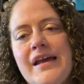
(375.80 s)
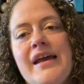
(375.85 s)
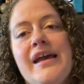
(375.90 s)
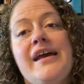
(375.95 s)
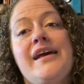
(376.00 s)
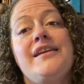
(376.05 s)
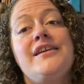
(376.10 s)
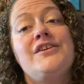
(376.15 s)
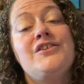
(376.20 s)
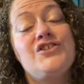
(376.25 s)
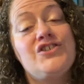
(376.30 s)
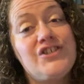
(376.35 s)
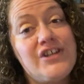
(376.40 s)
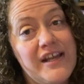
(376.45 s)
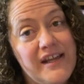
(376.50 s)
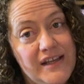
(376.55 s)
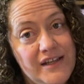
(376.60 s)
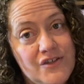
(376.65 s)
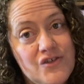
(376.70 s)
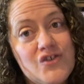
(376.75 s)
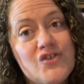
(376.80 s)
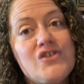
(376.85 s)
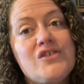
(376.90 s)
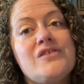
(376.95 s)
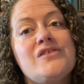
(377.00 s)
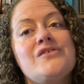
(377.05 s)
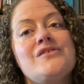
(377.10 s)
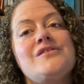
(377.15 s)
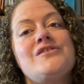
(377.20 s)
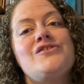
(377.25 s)
and it changed
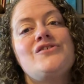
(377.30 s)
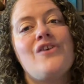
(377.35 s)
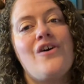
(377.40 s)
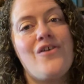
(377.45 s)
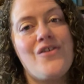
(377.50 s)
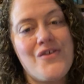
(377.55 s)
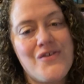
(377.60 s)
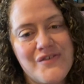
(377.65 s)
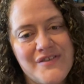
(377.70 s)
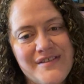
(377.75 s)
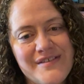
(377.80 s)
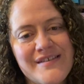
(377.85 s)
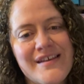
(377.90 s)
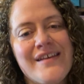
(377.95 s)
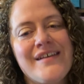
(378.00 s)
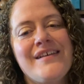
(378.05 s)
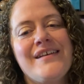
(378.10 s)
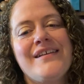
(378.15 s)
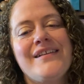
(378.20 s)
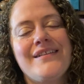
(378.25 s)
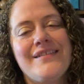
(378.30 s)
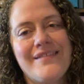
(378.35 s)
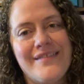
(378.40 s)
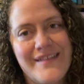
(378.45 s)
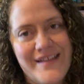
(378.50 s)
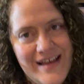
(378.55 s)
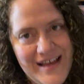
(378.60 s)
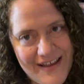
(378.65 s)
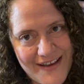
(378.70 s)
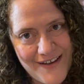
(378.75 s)
Saul's
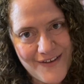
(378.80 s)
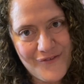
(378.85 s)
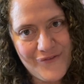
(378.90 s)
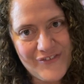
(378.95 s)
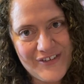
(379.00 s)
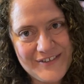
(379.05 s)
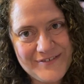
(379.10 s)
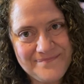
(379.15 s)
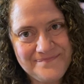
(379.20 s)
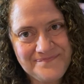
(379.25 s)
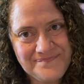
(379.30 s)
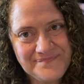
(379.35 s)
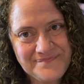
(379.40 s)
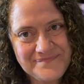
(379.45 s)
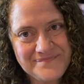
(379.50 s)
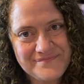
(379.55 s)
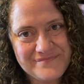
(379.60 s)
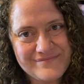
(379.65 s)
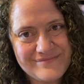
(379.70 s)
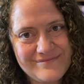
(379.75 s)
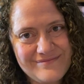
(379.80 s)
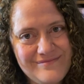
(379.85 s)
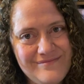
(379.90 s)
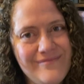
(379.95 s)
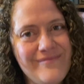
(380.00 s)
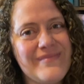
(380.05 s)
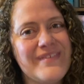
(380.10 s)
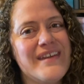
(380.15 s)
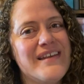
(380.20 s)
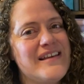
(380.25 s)
life.
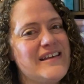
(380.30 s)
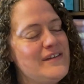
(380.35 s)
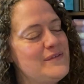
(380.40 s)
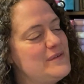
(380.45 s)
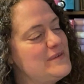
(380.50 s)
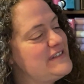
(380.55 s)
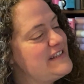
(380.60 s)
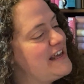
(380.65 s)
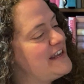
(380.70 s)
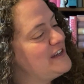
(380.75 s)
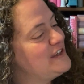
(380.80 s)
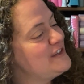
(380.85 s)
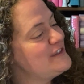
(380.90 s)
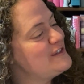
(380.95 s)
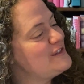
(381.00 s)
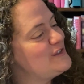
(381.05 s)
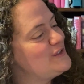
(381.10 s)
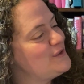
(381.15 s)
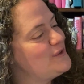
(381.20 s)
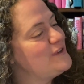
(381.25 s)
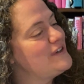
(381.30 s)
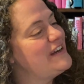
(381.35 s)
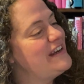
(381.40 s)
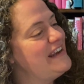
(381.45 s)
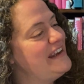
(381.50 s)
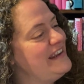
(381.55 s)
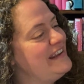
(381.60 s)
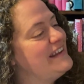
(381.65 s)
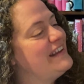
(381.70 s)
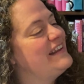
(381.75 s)
Was that a good
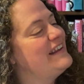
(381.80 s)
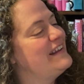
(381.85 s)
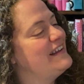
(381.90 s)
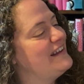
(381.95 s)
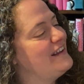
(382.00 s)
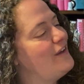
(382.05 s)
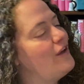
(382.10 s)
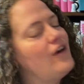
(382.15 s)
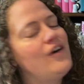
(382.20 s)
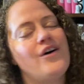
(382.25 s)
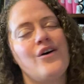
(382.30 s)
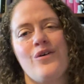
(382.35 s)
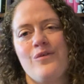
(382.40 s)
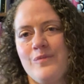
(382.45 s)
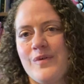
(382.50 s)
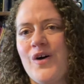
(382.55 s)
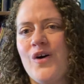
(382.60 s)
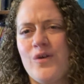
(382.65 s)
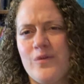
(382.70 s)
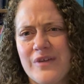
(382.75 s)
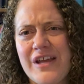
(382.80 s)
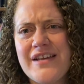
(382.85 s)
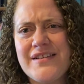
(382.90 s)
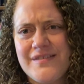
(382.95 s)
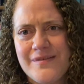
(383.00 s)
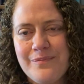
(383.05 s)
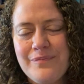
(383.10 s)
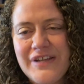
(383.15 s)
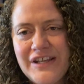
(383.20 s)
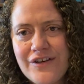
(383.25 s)
story? Oh
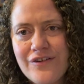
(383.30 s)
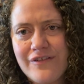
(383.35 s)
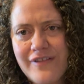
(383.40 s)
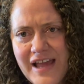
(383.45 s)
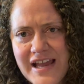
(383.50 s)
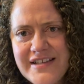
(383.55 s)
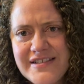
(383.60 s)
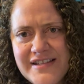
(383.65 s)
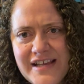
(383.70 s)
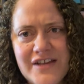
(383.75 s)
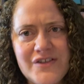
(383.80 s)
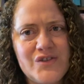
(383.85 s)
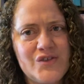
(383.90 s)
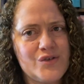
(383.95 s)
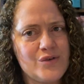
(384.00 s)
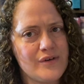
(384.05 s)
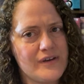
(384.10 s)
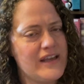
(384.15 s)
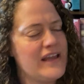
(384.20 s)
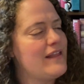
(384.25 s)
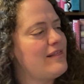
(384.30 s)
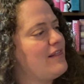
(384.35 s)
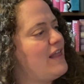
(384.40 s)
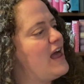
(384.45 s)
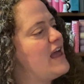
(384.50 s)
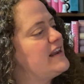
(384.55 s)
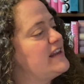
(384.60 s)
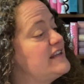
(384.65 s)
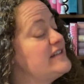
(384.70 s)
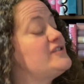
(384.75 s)
yes, Peter likes that story a
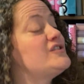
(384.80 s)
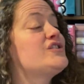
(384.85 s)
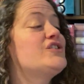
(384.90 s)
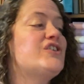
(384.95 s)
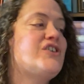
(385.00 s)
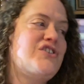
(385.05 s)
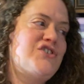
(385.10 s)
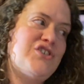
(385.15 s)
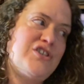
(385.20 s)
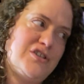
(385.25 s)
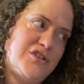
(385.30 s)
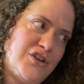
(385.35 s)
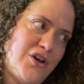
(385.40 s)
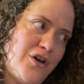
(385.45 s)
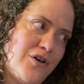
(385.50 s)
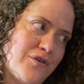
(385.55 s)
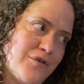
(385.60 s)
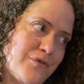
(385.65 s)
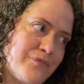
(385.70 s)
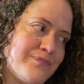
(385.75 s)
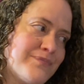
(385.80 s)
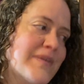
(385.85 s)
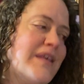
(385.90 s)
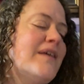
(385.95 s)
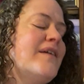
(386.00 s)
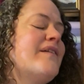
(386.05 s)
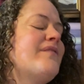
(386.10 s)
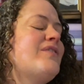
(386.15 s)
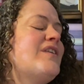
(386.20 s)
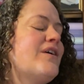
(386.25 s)
lot. It's good to know
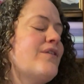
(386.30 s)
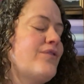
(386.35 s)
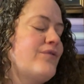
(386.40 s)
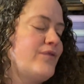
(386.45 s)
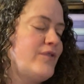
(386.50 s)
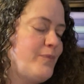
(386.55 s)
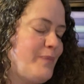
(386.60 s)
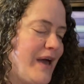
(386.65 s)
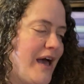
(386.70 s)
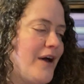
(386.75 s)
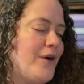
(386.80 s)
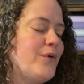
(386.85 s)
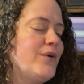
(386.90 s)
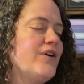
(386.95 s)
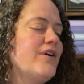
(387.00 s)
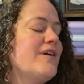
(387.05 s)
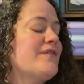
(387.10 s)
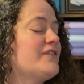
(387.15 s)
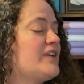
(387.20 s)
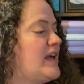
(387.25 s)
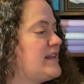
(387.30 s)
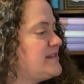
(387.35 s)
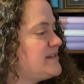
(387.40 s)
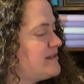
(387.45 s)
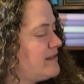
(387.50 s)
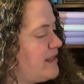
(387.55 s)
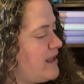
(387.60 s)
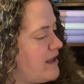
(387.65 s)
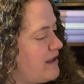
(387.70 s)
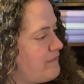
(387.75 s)
that through the power of God's
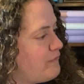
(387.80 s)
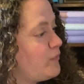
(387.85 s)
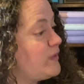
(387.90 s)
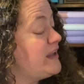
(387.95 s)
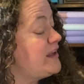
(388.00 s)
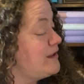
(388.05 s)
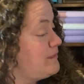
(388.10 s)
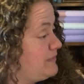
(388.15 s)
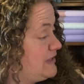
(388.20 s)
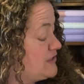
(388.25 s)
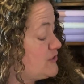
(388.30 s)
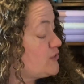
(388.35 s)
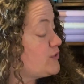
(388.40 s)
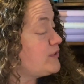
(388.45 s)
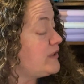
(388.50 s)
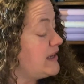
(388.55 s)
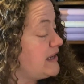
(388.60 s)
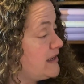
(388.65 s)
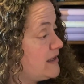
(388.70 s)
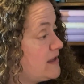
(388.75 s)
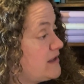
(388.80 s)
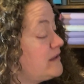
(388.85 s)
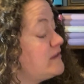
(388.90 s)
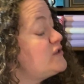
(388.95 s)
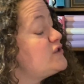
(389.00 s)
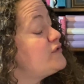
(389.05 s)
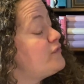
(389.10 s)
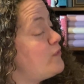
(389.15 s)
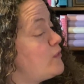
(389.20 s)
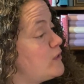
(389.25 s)
love, we can be
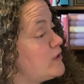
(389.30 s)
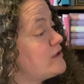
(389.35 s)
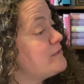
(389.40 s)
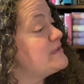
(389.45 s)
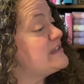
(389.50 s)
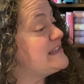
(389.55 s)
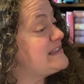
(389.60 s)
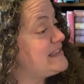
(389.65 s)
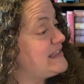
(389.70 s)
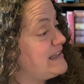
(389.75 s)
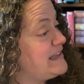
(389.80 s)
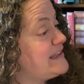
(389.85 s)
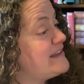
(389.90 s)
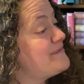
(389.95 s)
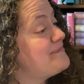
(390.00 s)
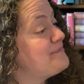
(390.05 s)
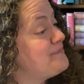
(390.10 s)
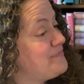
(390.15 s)
transformed, isn't it?